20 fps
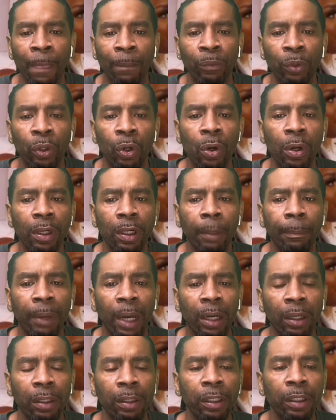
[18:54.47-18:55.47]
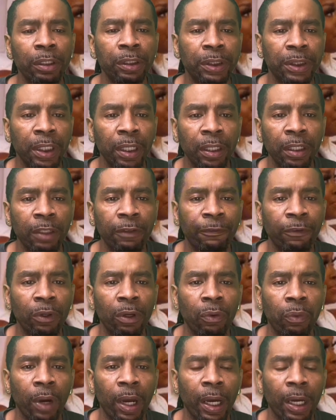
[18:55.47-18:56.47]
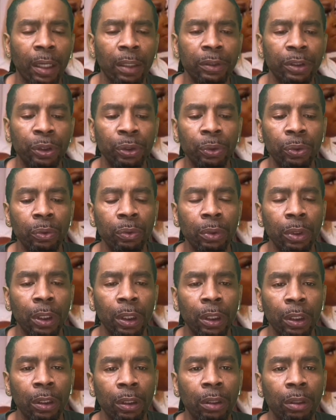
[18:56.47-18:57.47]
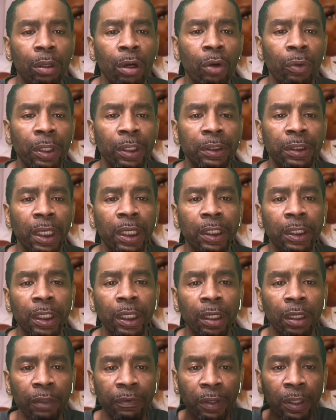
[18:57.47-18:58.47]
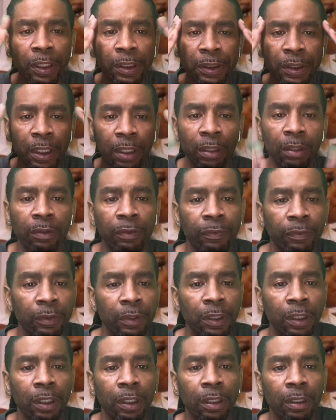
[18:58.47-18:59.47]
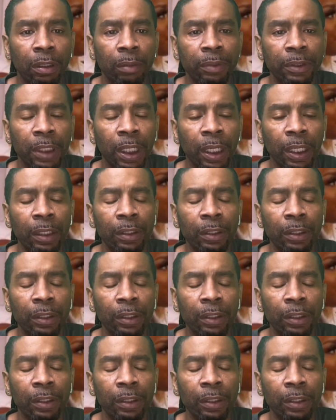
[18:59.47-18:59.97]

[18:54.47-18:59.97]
going about her journey for a while to go and take care of herself. You know what I'm saying?